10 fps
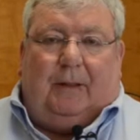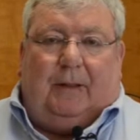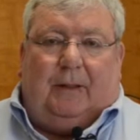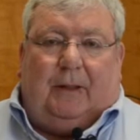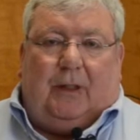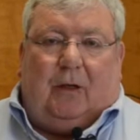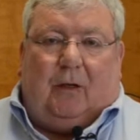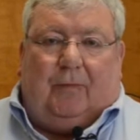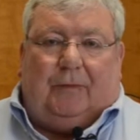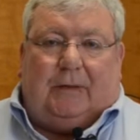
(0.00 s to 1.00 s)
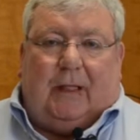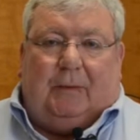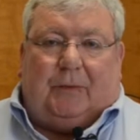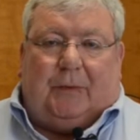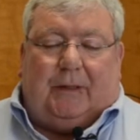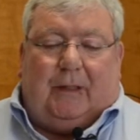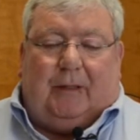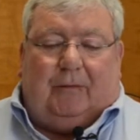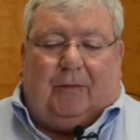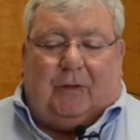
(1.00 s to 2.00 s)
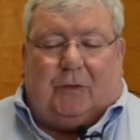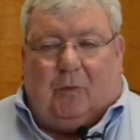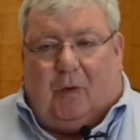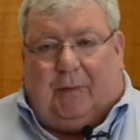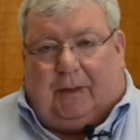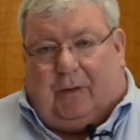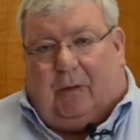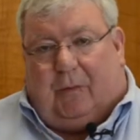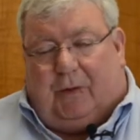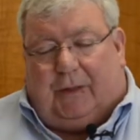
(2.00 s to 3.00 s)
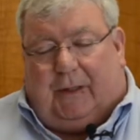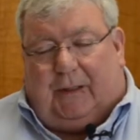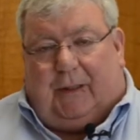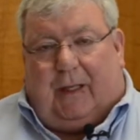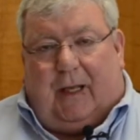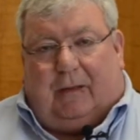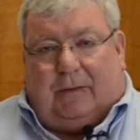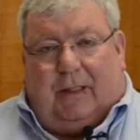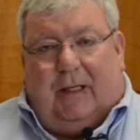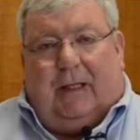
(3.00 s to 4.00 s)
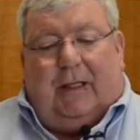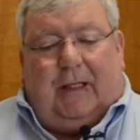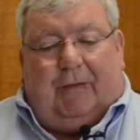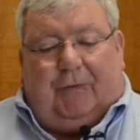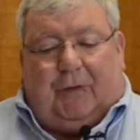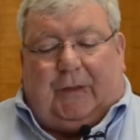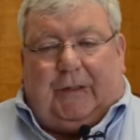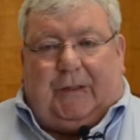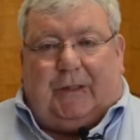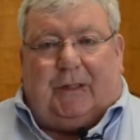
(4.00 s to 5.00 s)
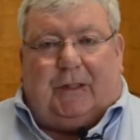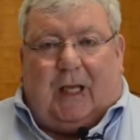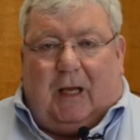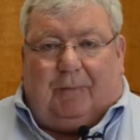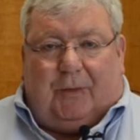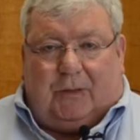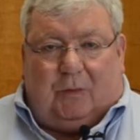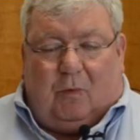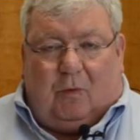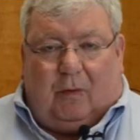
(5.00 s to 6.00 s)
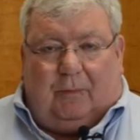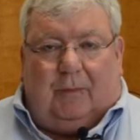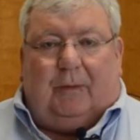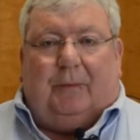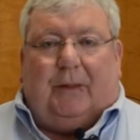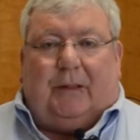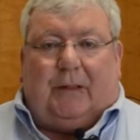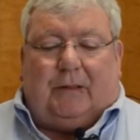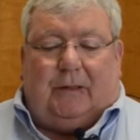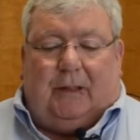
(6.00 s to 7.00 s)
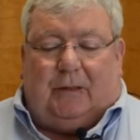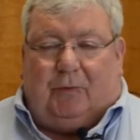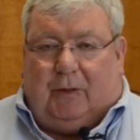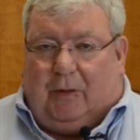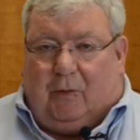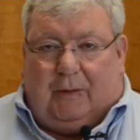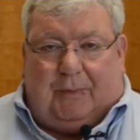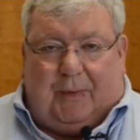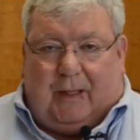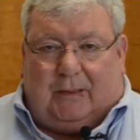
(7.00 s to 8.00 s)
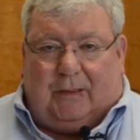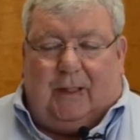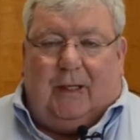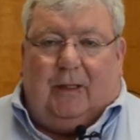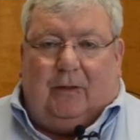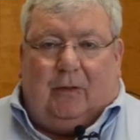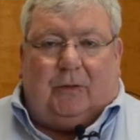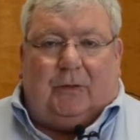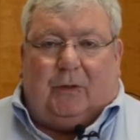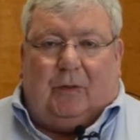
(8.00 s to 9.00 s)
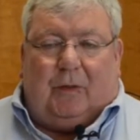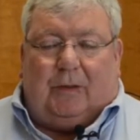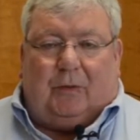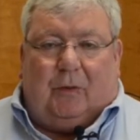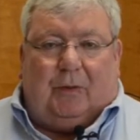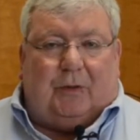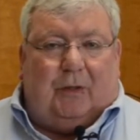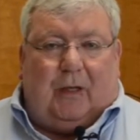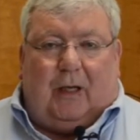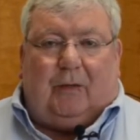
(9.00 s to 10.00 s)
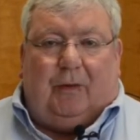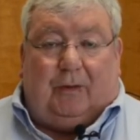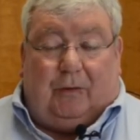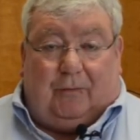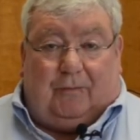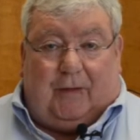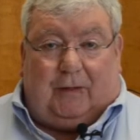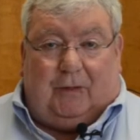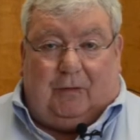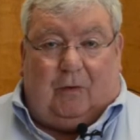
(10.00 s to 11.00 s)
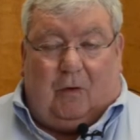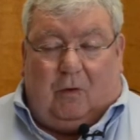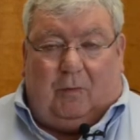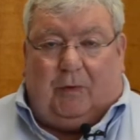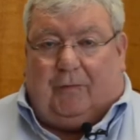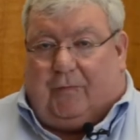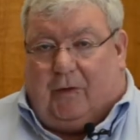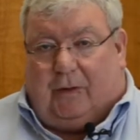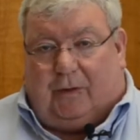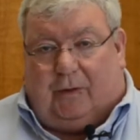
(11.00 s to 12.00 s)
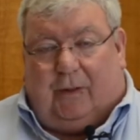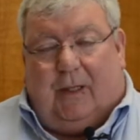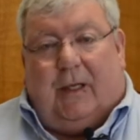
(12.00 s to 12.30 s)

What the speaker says: Oftentimes we tell you if they're swarming and they're emerging into the house, if you can just stop the swarm, because it's really only a pest, those termite swarmers are not going to affect your home or your furniture.